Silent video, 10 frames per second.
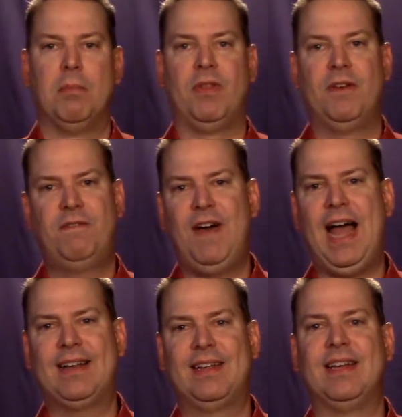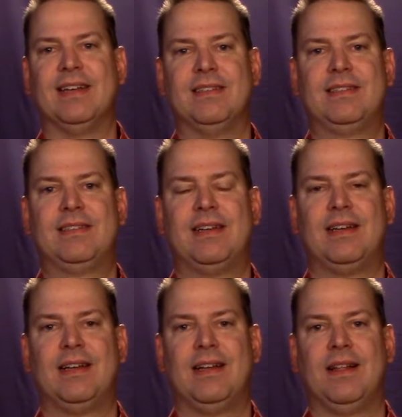But the fact is
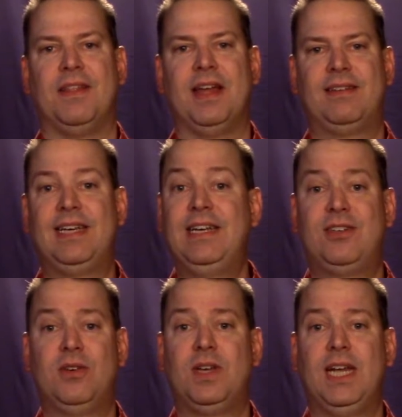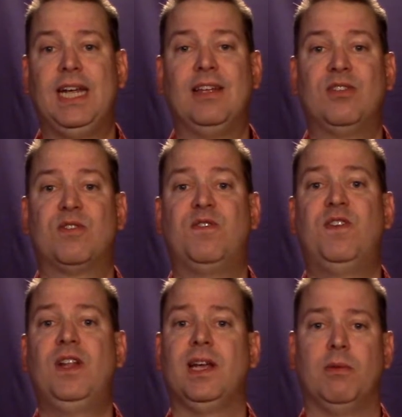that T two D is
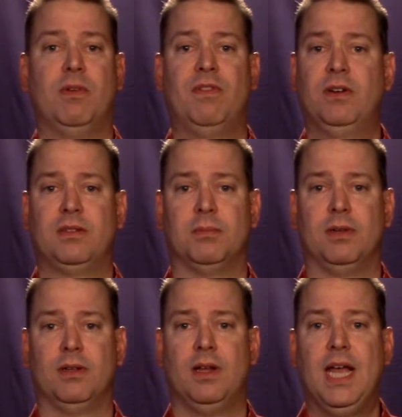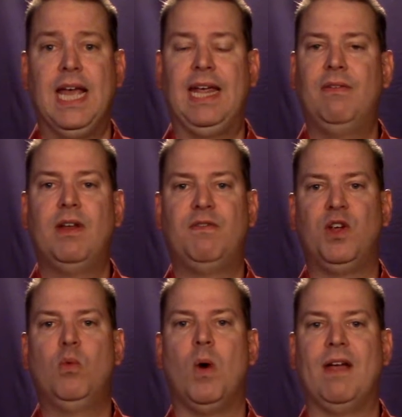fully reversible. Even if
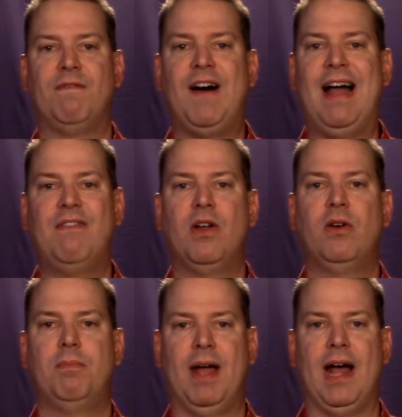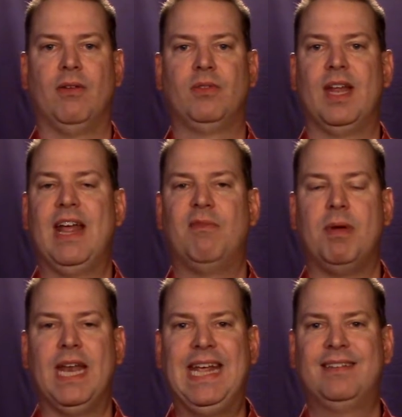you weigh five hundred pounds and have
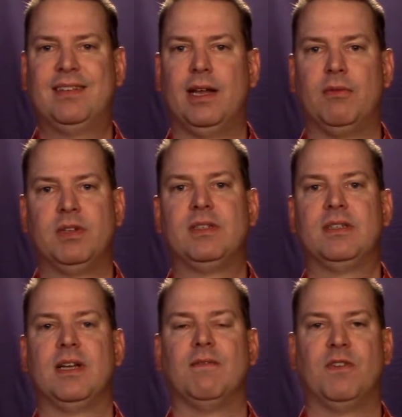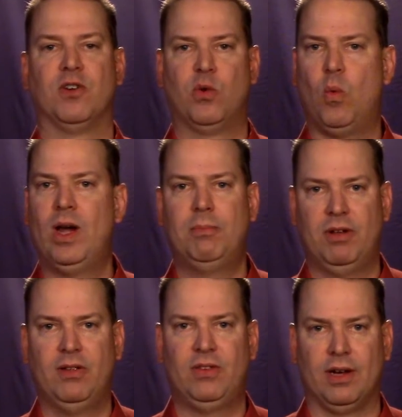been insulin resistant for twenty
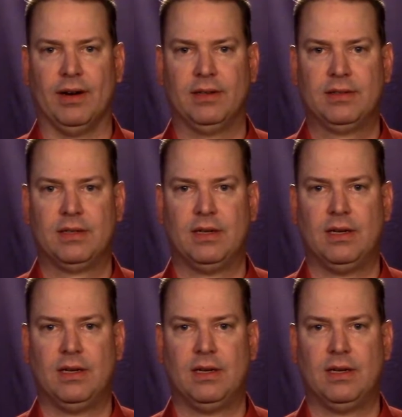plus years,